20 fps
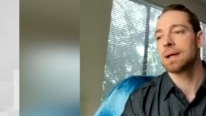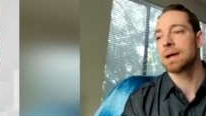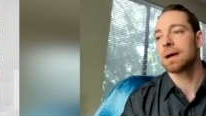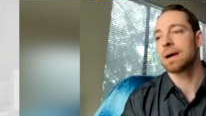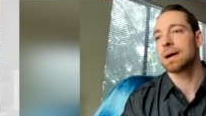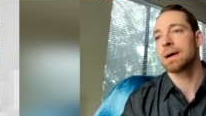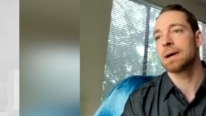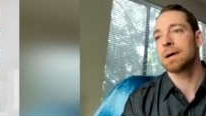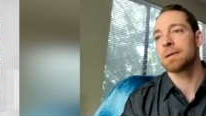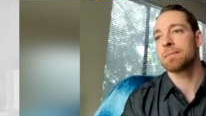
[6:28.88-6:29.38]

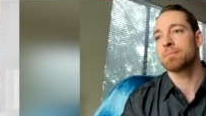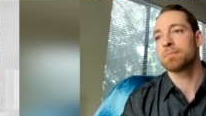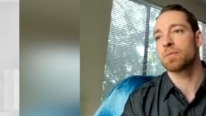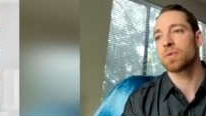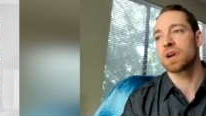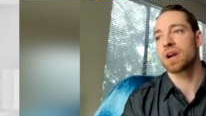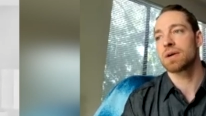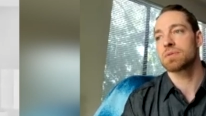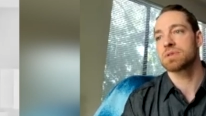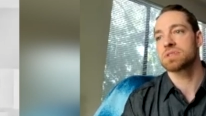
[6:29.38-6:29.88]
um,
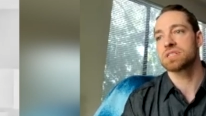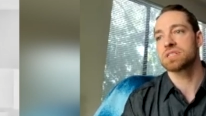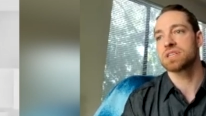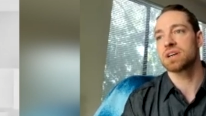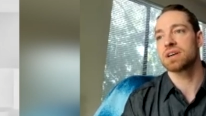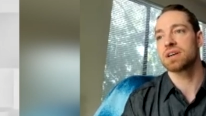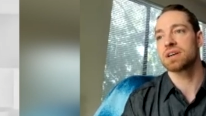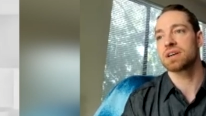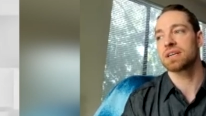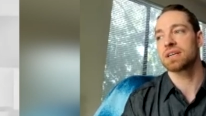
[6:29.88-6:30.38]
when I was
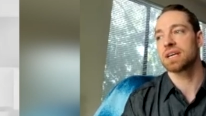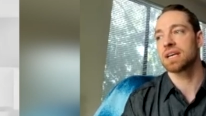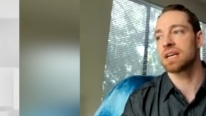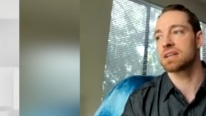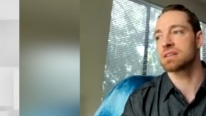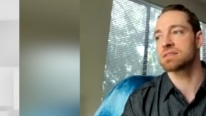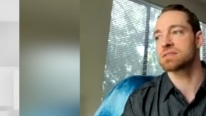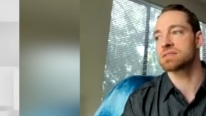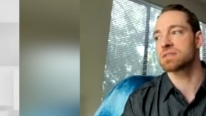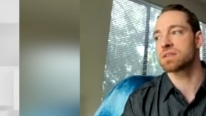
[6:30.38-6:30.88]
young.
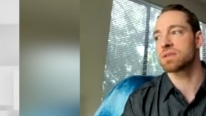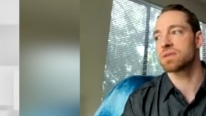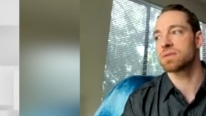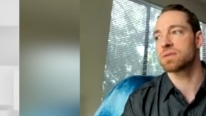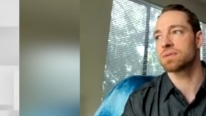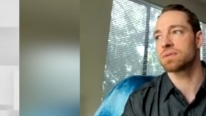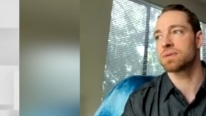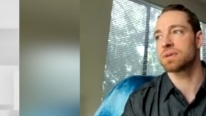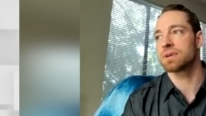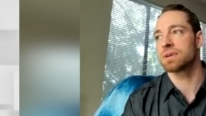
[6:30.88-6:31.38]
And
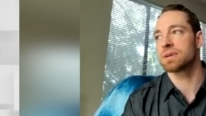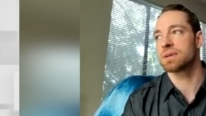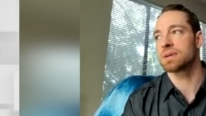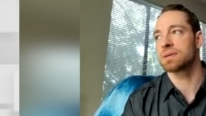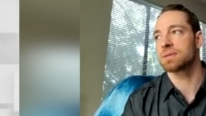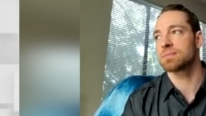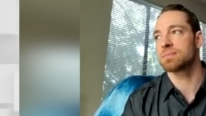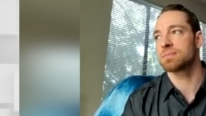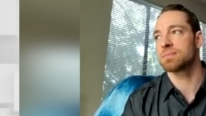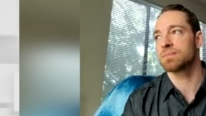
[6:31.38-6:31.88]
so
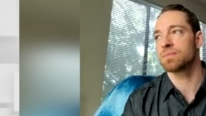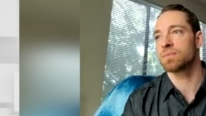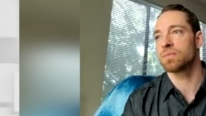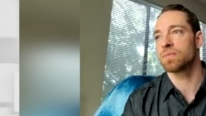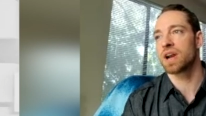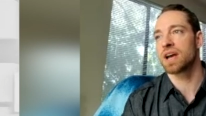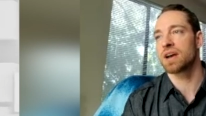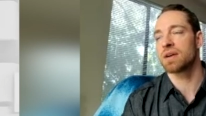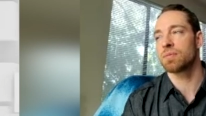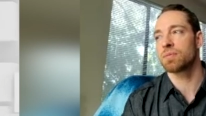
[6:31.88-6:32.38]
um,
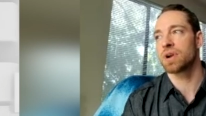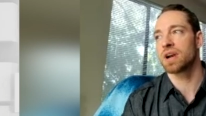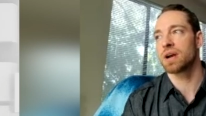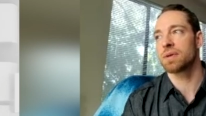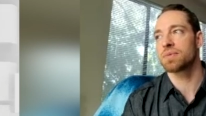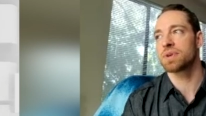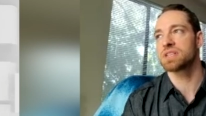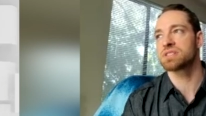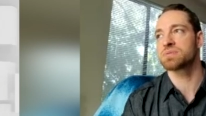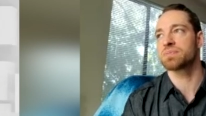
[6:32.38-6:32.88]
when I when I
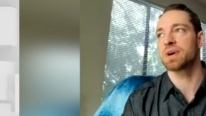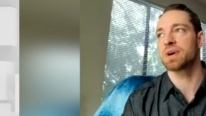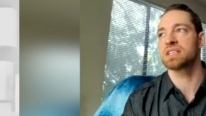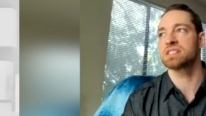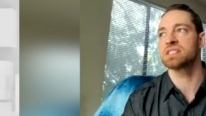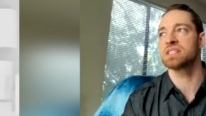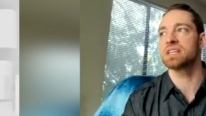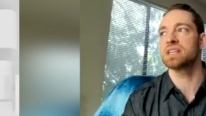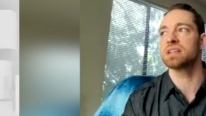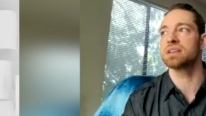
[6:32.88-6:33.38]
reached my
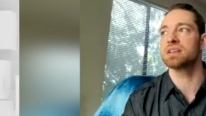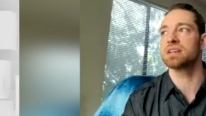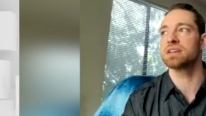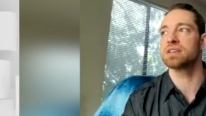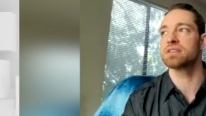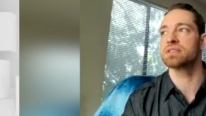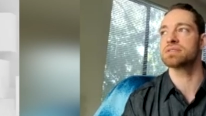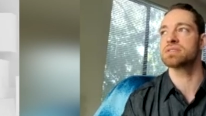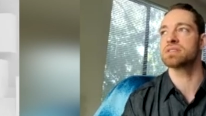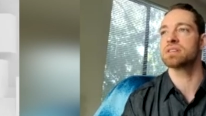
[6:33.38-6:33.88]
teen
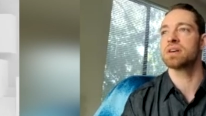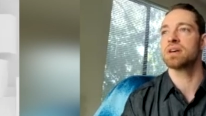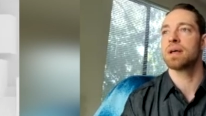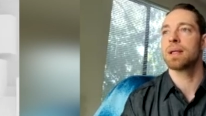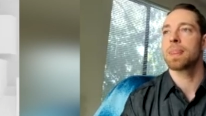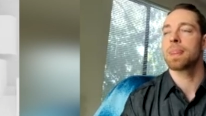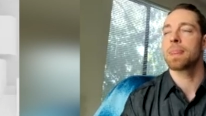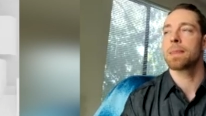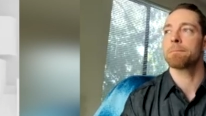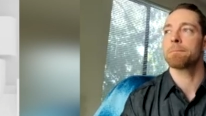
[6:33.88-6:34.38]
years,
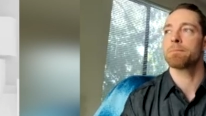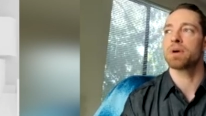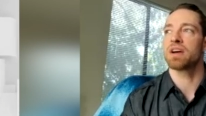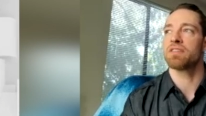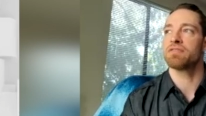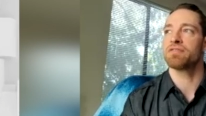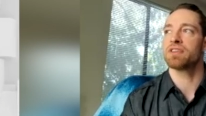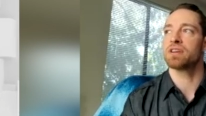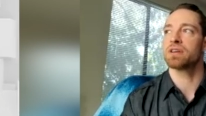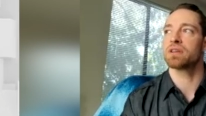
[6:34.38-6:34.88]
I
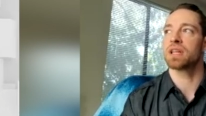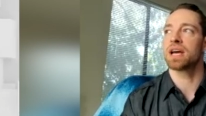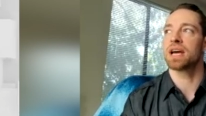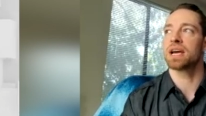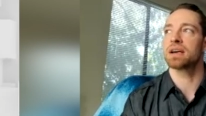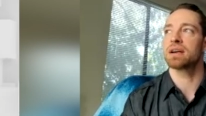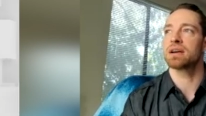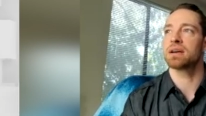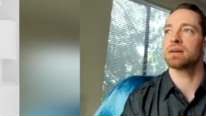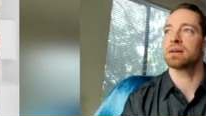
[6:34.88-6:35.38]
feel
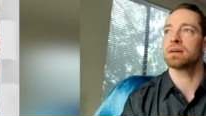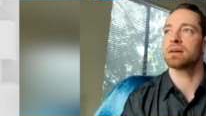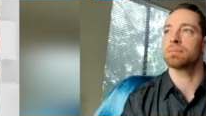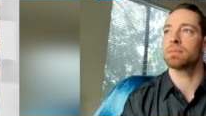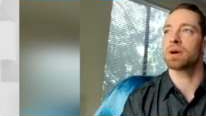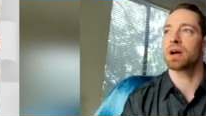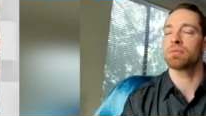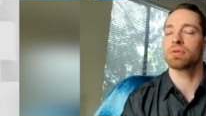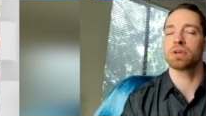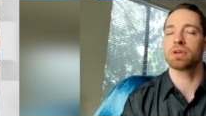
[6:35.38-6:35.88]
like
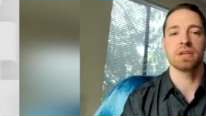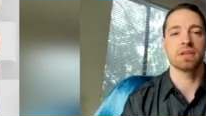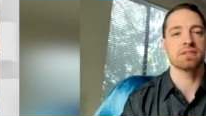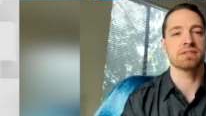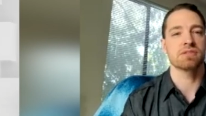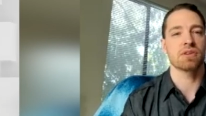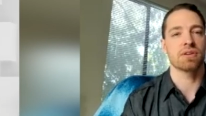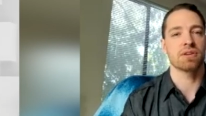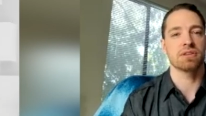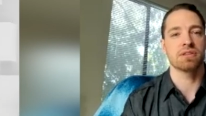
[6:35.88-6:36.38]
um, I really
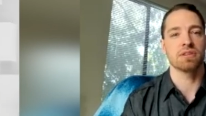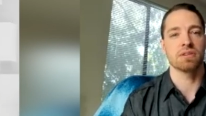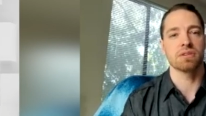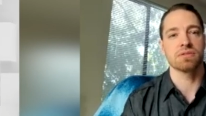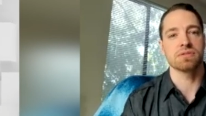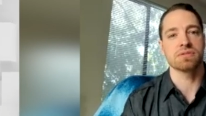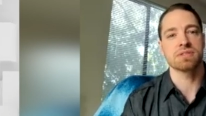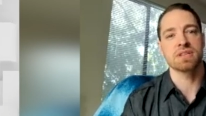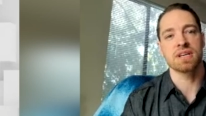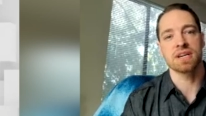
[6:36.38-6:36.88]
started to
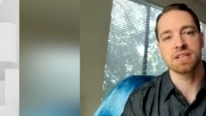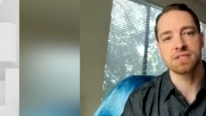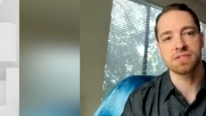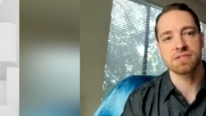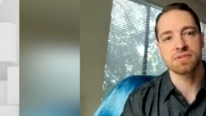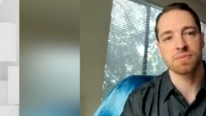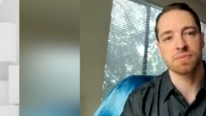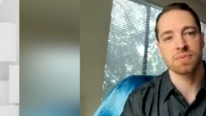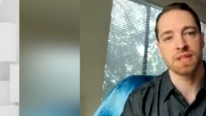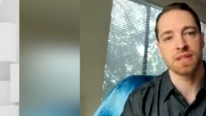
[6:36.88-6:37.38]
lose
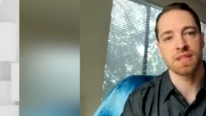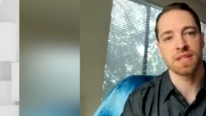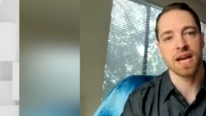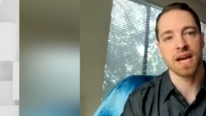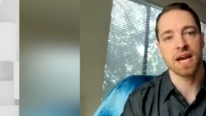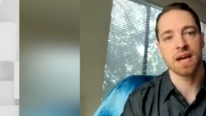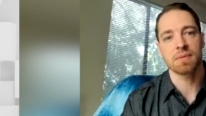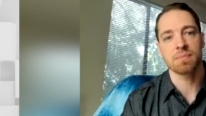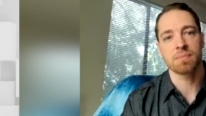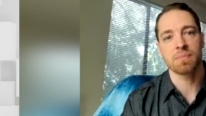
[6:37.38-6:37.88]
touch with
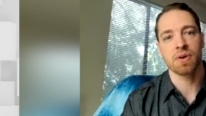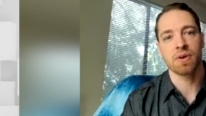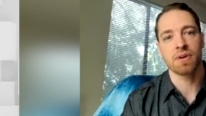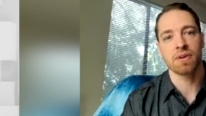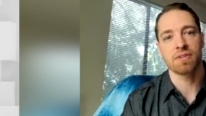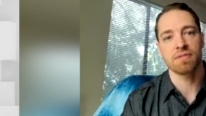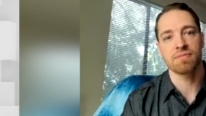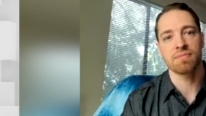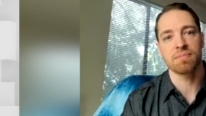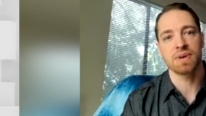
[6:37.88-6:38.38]
that
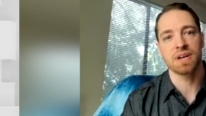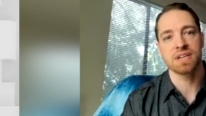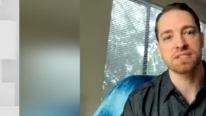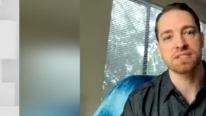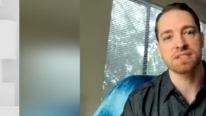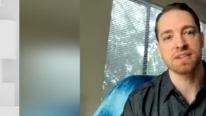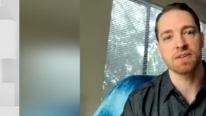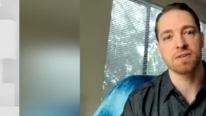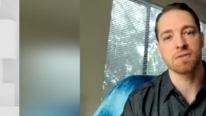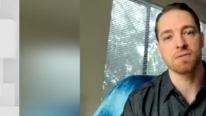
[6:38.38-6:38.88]
part of
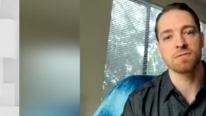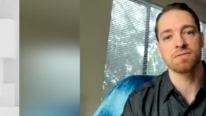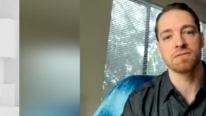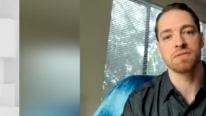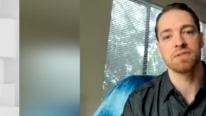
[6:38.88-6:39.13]
myself